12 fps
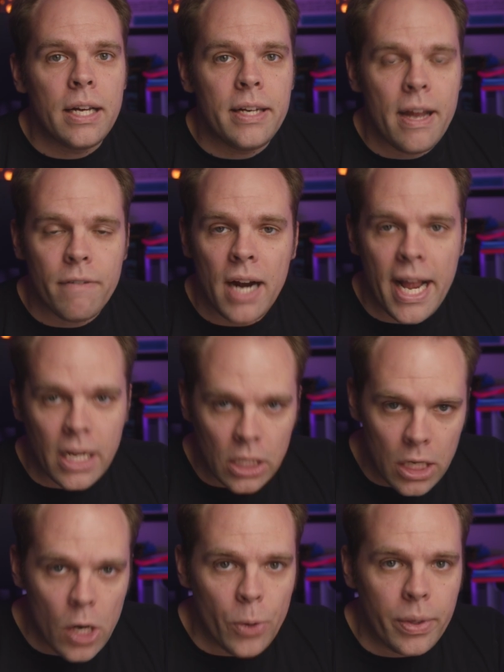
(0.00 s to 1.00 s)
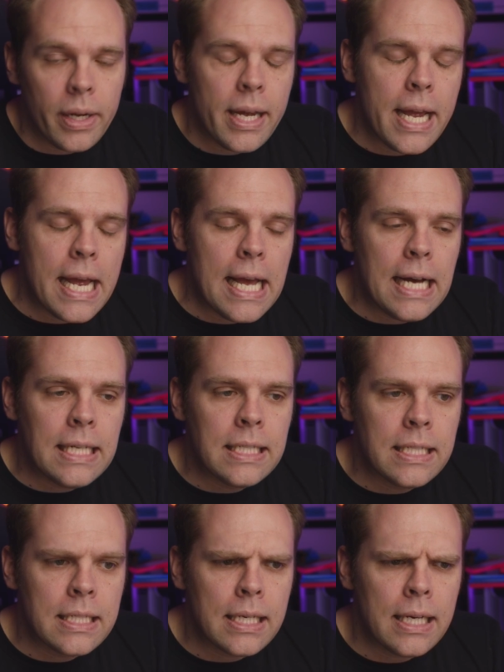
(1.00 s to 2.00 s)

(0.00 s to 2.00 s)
Never Hike Alone. And,